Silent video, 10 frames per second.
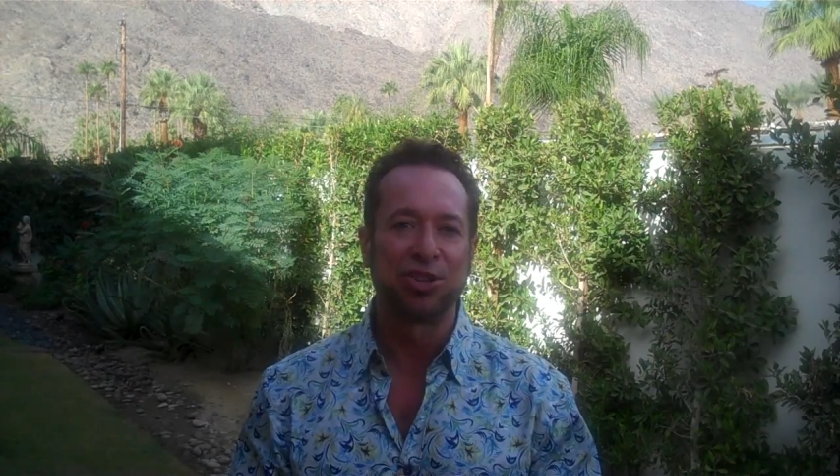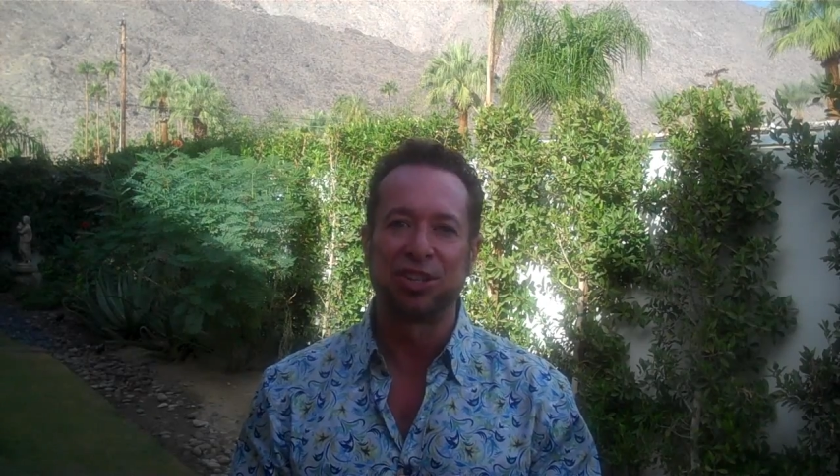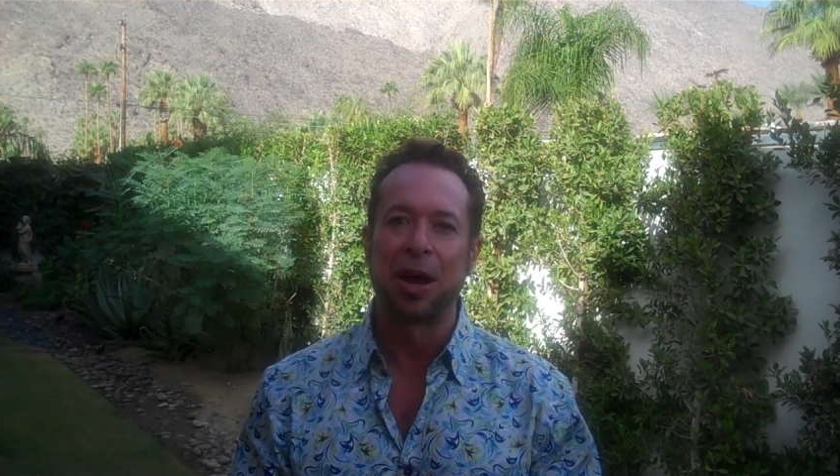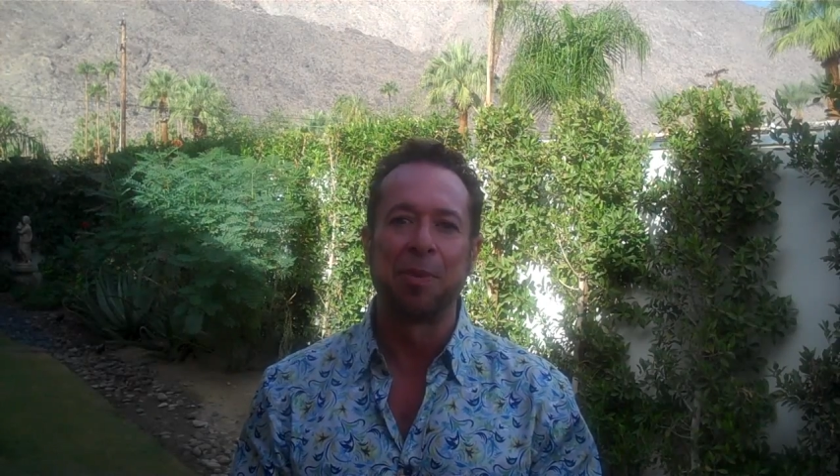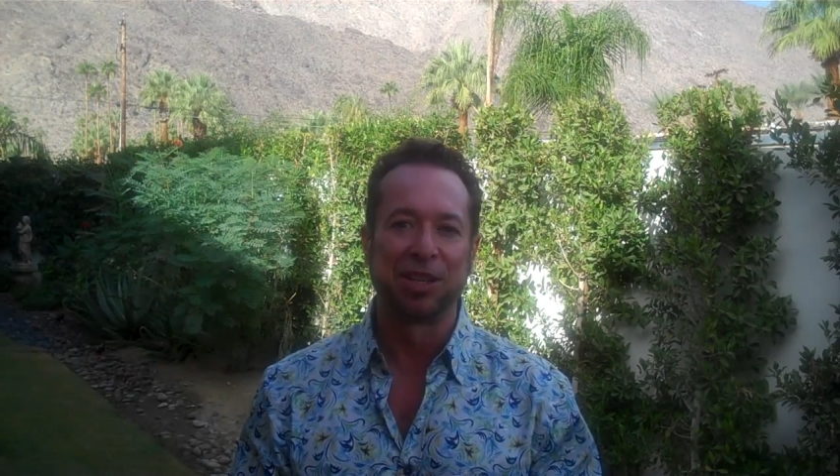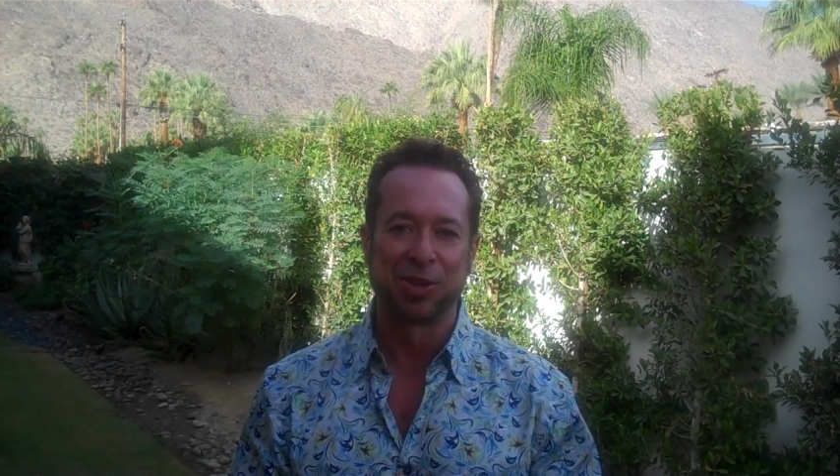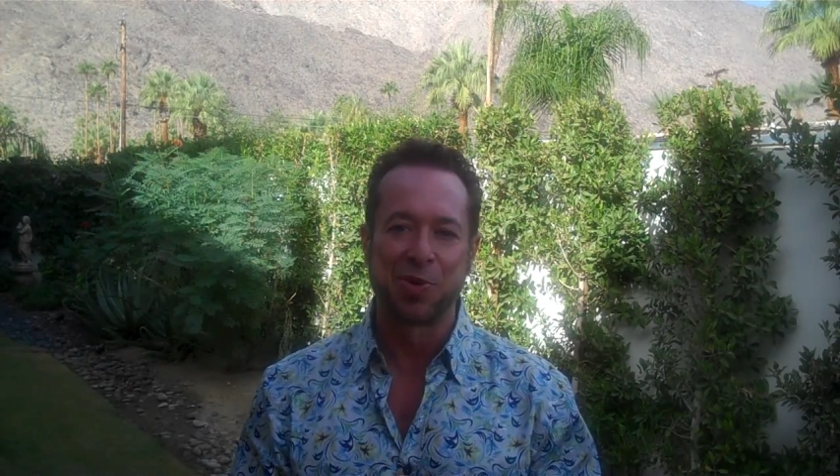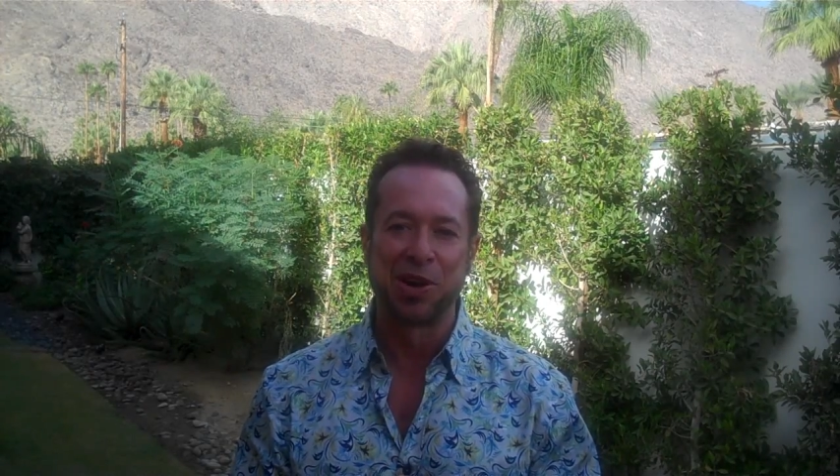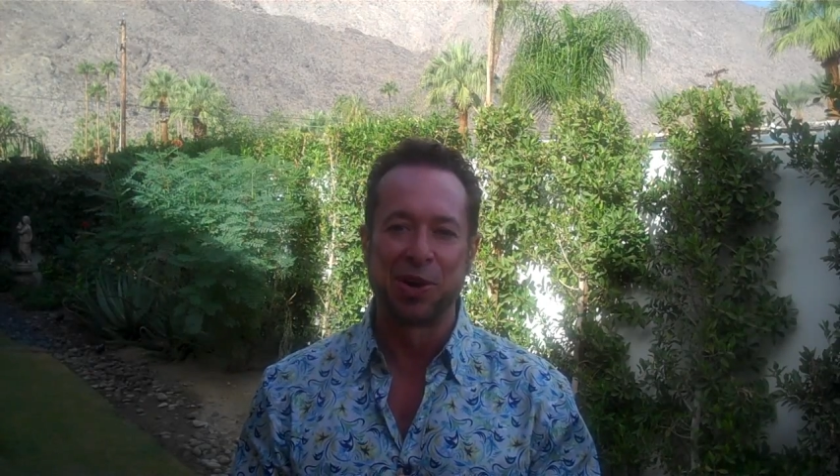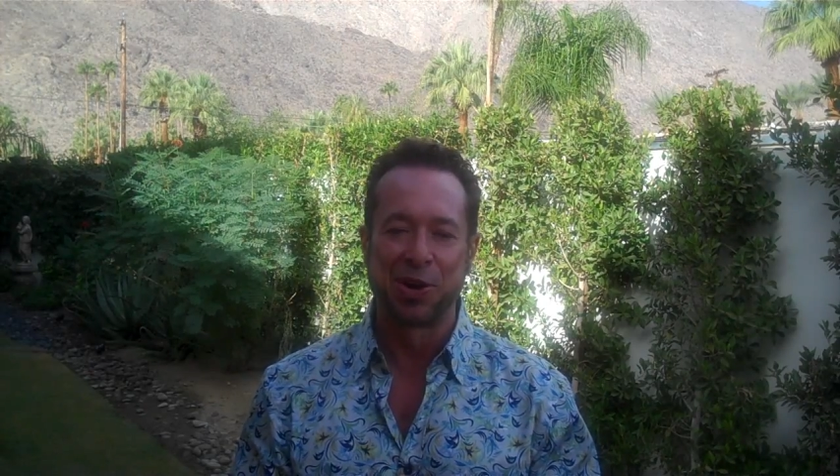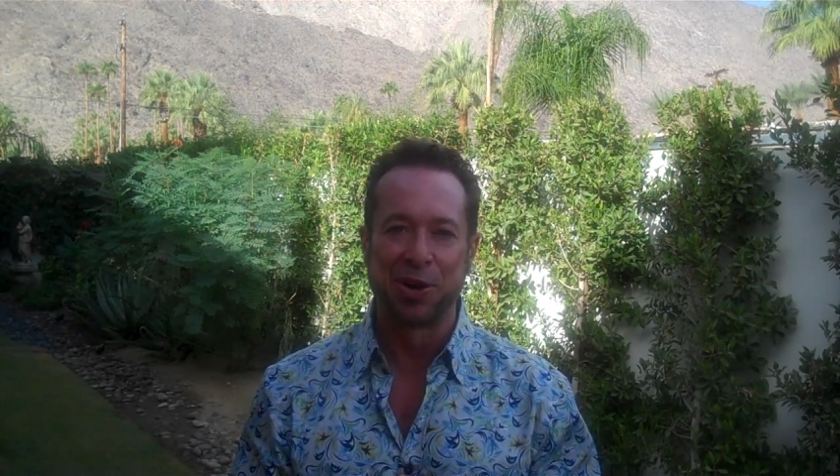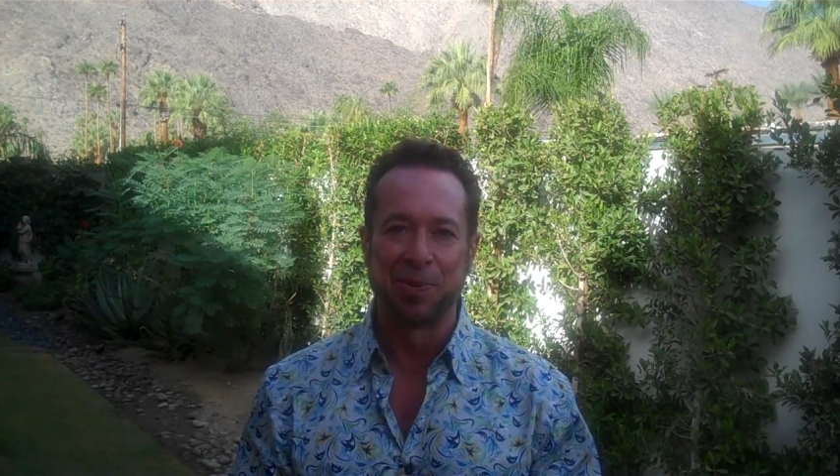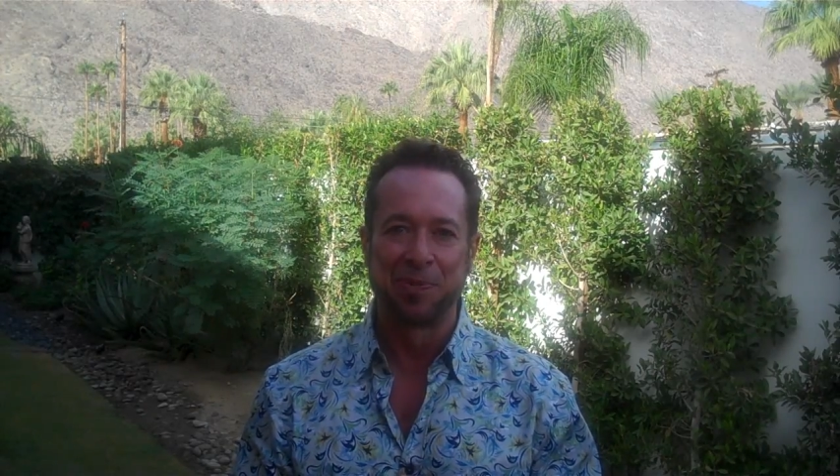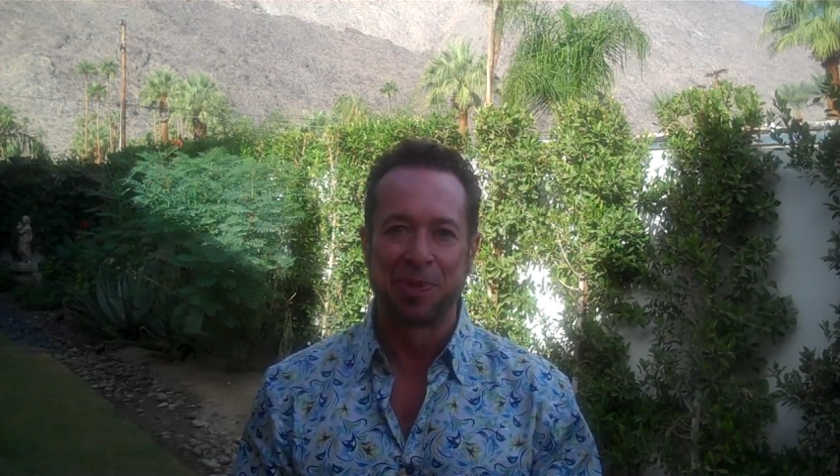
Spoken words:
your stomach's going to hurt.